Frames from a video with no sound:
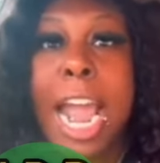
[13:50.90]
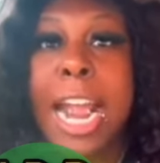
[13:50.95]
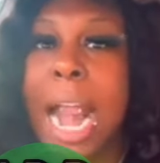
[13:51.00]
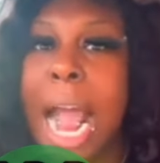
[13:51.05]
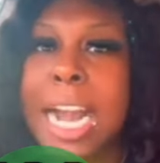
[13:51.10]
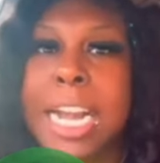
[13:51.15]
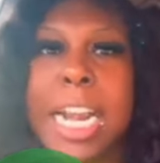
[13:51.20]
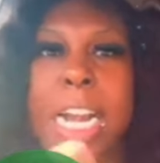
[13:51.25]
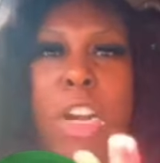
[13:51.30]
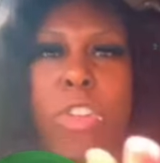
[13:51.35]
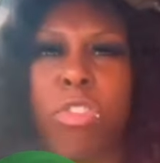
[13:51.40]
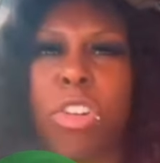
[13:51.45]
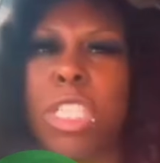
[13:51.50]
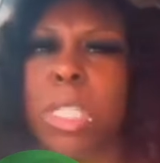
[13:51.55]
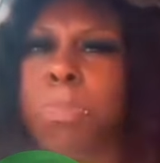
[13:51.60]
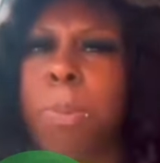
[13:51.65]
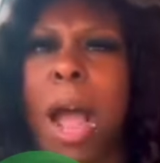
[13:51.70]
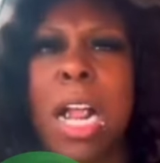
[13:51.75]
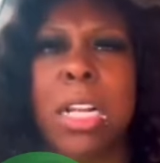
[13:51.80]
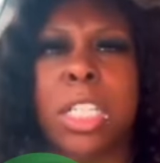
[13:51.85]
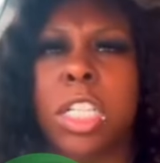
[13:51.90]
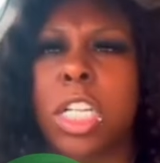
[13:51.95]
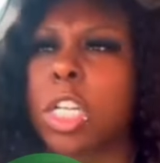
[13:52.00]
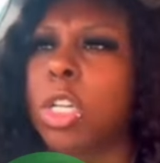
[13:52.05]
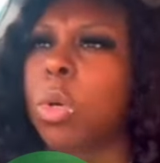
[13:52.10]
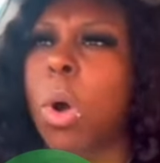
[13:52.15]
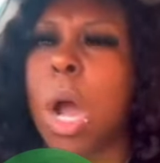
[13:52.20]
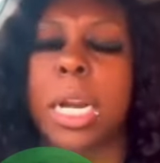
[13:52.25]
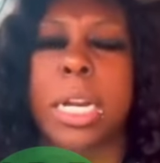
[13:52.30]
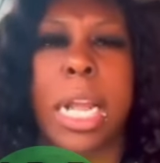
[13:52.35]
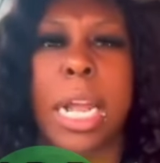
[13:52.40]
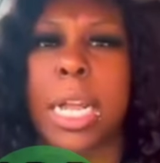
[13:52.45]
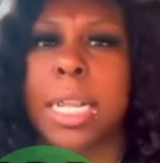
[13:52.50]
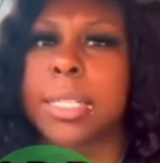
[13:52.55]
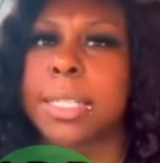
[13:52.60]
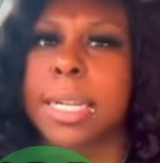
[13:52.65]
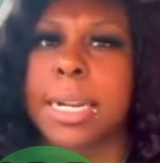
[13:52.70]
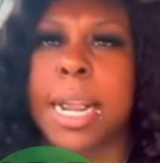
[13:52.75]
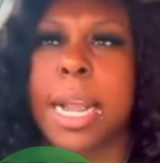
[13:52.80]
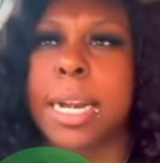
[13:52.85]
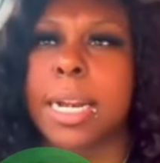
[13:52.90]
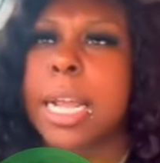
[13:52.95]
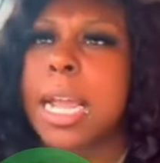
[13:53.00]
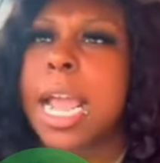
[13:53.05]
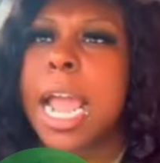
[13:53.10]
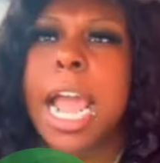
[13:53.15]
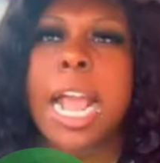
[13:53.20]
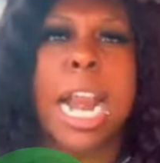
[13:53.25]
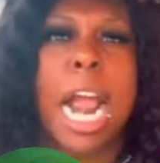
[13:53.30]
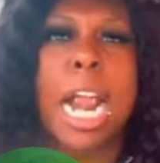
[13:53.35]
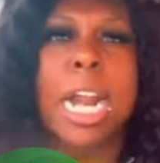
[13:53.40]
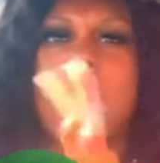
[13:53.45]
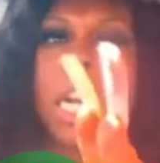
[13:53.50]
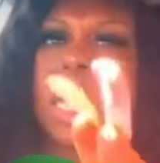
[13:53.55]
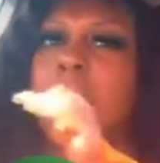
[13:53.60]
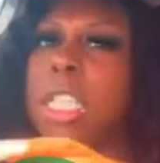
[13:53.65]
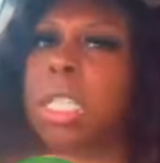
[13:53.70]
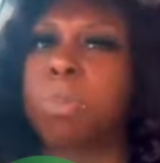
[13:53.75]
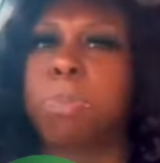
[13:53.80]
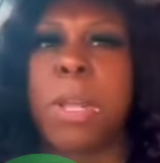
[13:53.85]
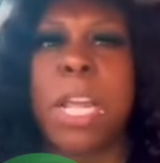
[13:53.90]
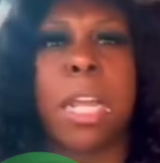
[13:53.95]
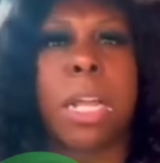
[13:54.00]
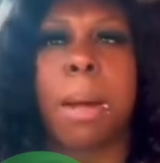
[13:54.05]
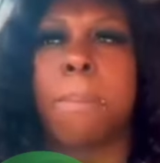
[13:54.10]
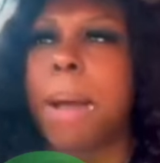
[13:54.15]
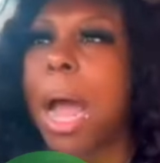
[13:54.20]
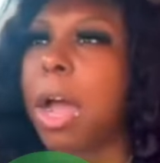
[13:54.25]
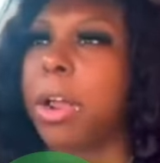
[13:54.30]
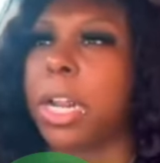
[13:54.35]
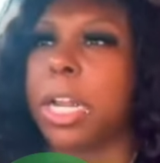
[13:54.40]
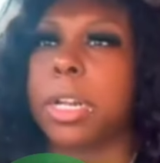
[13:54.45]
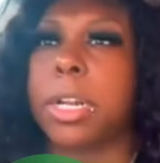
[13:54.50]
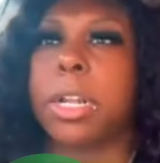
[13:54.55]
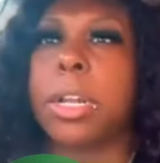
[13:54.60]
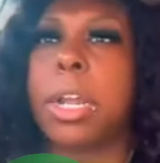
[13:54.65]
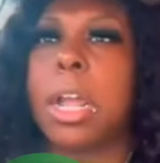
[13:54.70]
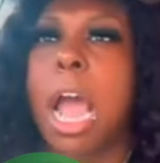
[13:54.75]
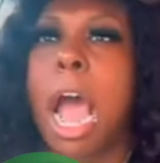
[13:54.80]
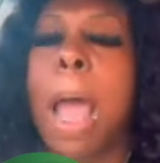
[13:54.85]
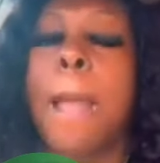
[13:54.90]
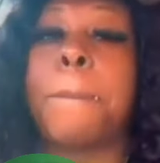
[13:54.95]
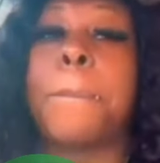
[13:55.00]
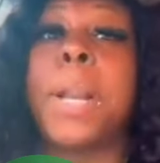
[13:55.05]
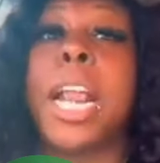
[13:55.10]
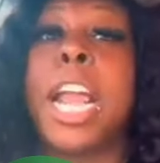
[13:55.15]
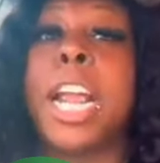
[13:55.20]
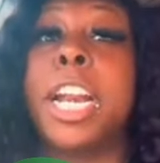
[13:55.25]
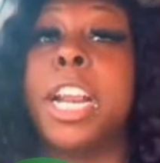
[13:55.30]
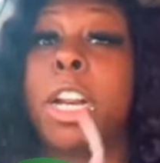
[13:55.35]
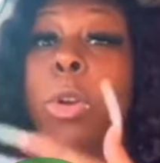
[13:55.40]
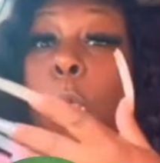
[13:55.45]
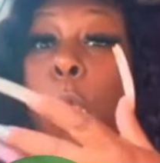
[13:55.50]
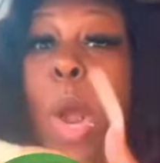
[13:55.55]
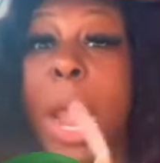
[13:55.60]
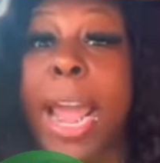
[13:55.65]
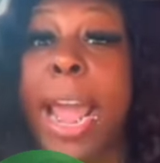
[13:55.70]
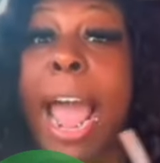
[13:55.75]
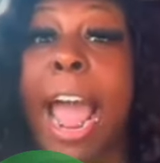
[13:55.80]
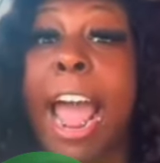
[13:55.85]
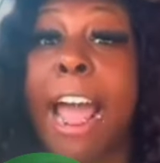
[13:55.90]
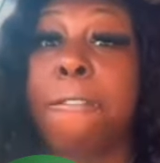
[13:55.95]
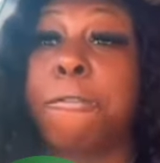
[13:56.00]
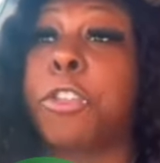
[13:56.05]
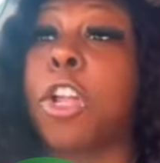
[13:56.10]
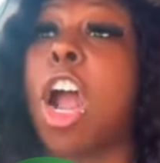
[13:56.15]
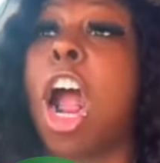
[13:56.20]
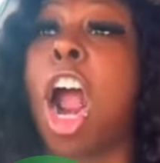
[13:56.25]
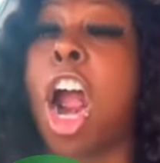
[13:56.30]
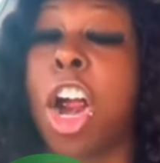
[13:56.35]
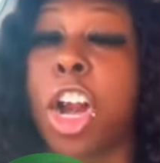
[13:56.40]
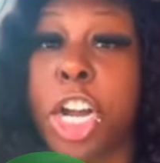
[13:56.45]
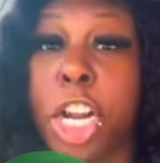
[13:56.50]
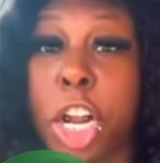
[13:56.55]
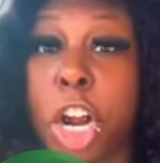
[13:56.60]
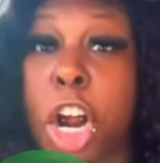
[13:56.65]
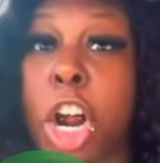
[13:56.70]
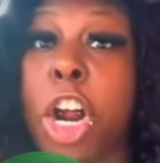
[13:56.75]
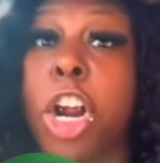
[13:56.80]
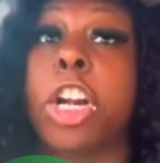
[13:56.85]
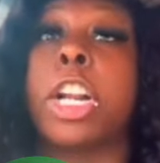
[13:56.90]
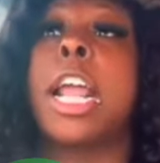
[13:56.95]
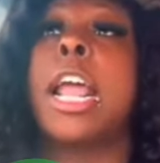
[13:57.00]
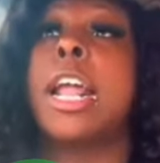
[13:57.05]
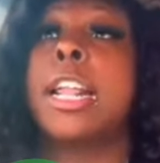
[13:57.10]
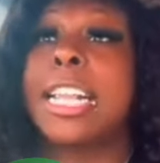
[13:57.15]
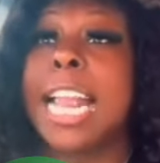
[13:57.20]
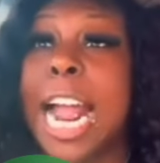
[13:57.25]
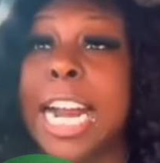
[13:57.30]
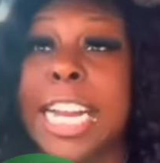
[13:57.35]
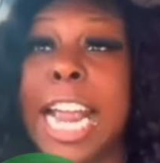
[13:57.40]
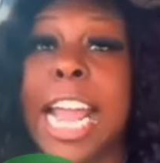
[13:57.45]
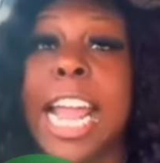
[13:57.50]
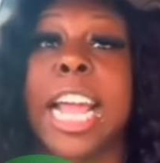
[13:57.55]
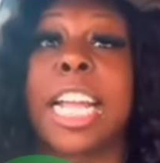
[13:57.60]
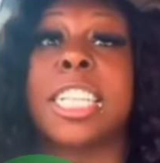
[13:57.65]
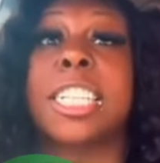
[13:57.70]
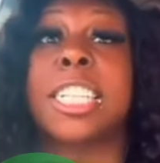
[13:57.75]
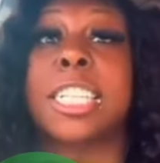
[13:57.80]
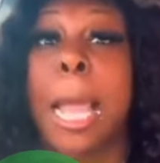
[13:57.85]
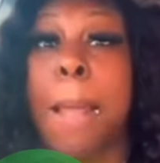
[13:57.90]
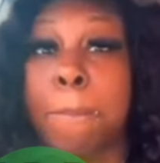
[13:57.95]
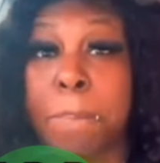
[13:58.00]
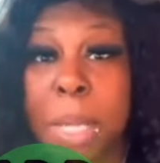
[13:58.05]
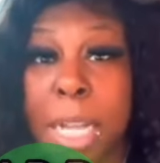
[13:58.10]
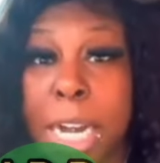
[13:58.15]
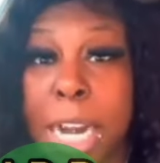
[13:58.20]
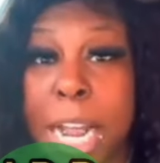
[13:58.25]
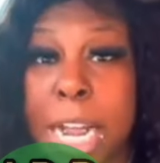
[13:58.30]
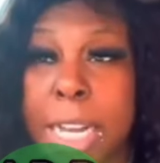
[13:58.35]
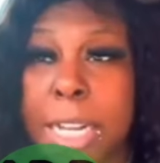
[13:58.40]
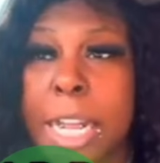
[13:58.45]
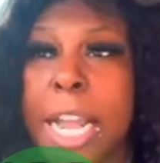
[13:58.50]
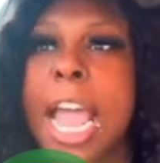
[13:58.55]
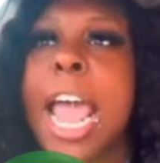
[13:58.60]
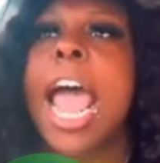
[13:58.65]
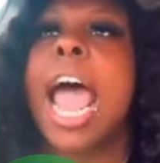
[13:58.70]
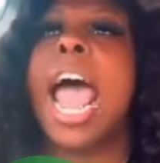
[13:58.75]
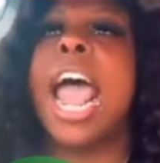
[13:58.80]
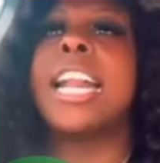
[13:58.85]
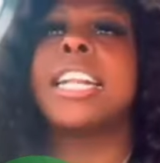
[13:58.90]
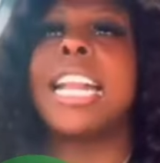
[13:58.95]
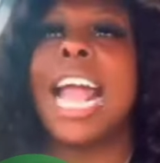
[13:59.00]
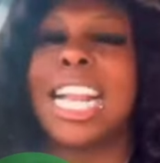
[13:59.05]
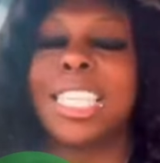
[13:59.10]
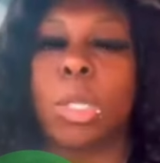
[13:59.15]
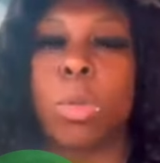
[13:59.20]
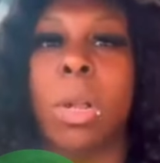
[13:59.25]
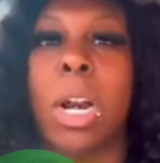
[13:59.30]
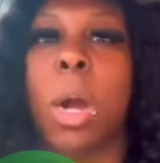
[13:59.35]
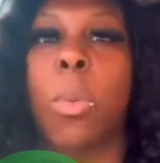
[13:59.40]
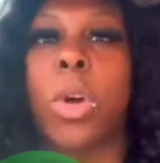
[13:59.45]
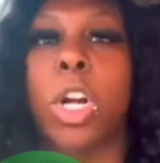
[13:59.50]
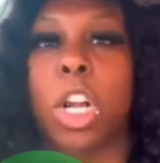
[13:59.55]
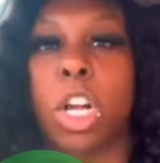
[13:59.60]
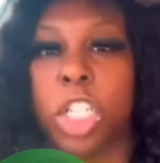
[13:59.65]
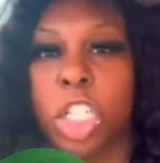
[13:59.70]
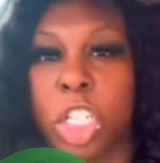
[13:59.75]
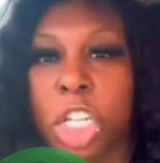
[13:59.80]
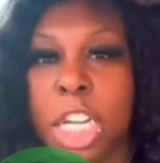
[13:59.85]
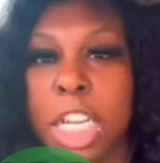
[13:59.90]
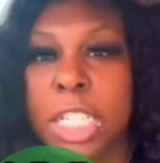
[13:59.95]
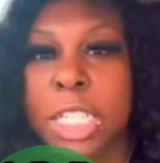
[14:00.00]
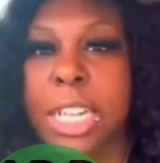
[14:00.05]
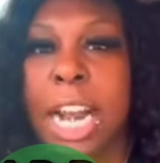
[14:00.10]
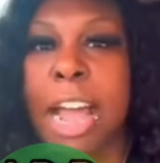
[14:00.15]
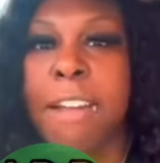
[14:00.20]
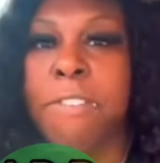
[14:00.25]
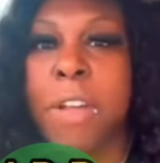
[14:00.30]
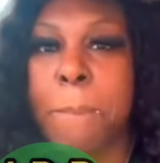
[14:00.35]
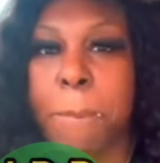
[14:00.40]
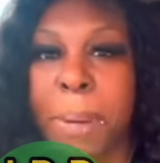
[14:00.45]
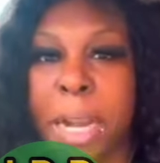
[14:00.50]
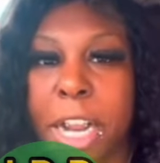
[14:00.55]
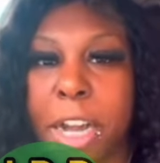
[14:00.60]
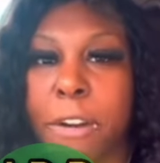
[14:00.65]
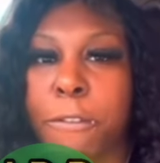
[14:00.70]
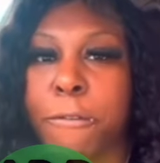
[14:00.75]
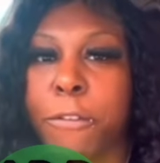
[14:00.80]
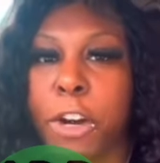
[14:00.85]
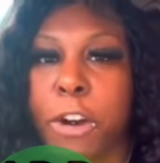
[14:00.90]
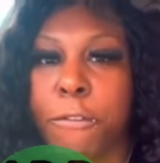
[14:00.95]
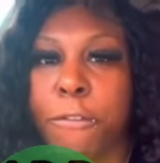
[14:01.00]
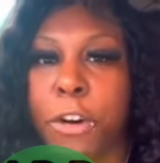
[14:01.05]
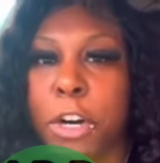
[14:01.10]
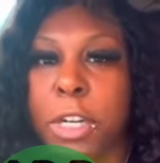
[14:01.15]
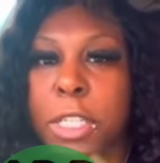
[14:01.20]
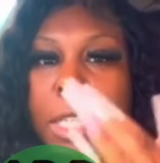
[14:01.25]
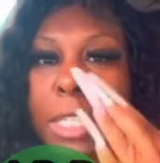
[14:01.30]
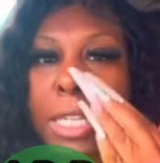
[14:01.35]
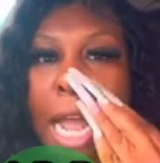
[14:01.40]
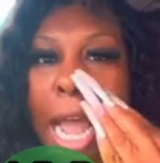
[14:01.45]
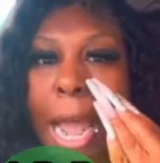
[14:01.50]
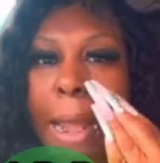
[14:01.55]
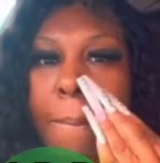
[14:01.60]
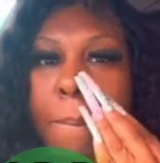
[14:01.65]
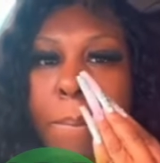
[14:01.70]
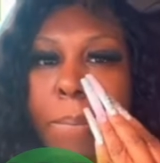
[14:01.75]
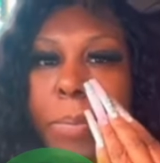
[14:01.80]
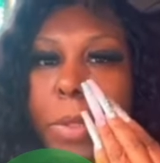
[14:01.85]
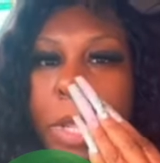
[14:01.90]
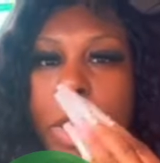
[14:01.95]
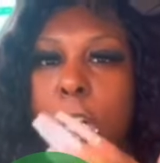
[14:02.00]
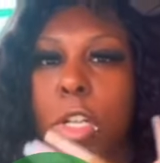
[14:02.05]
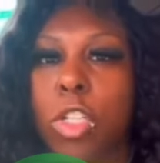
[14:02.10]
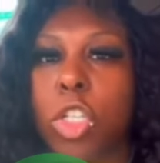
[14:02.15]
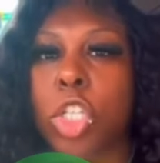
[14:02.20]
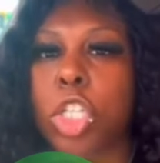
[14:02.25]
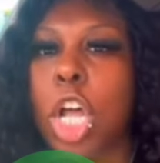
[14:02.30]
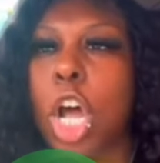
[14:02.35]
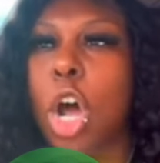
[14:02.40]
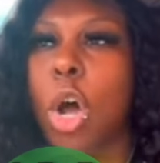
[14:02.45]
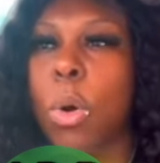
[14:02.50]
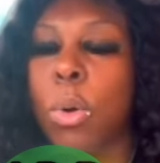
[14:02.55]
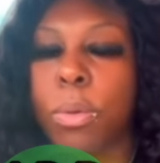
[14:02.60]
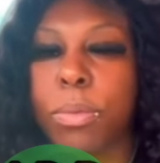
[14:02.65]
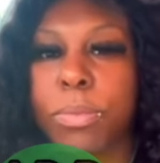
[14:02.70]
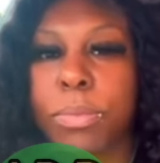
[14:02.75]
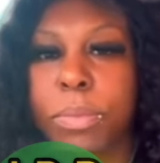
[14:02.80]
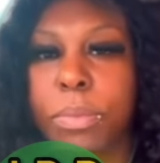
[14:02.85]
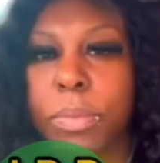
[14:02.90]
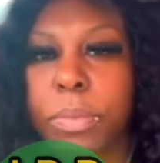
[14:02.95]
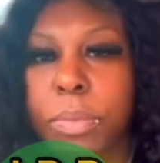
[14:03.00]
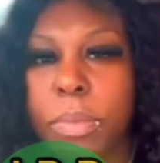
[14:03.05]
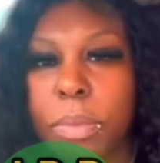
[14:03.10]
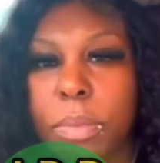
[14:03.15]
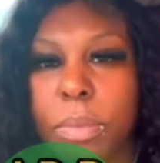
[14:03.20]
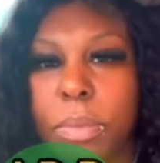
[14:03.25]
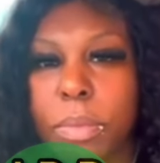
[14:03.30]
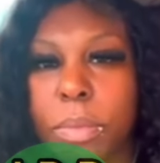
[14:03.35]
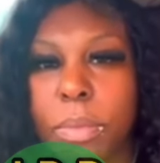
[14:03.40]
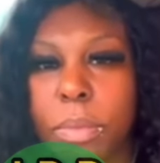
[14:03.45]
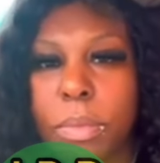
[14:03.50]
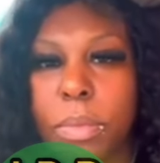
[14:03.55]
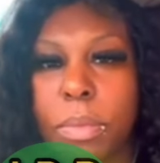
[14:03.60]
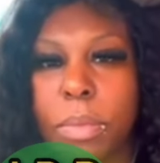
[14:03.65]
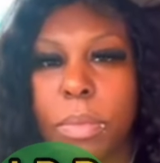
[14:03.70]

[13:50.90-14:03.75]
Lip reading: And I didn't respond to you on the internet, and I didn't speak about it. I played it way after I already heard that they accepted it, and that's when I went on Cheese Live and played it for the first time. So, what?